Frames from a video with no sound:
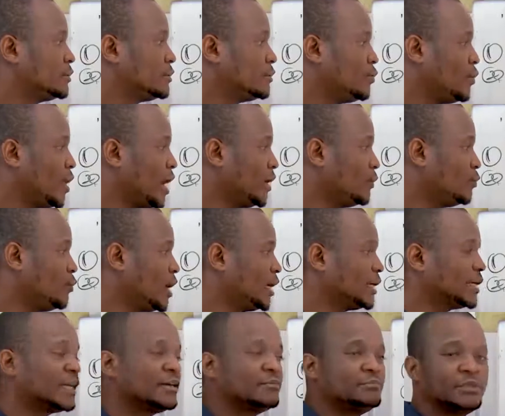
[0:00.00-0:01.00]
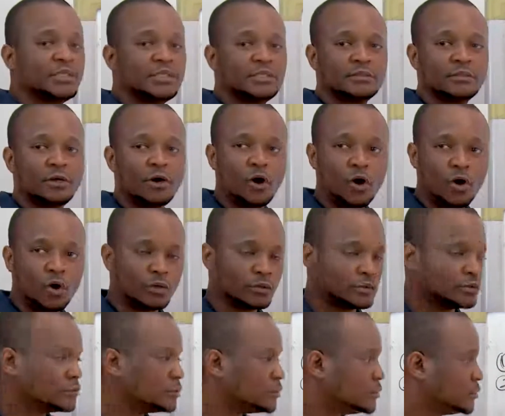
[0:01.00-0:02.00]
while 1 can mean
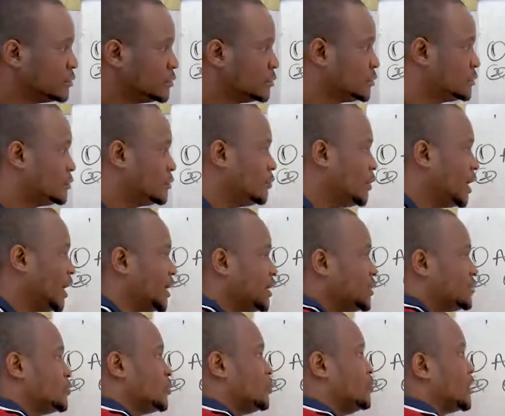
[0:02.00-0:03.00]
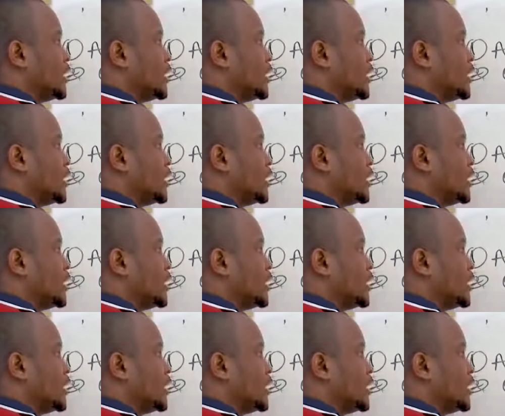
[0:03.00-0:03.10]
on. Why? So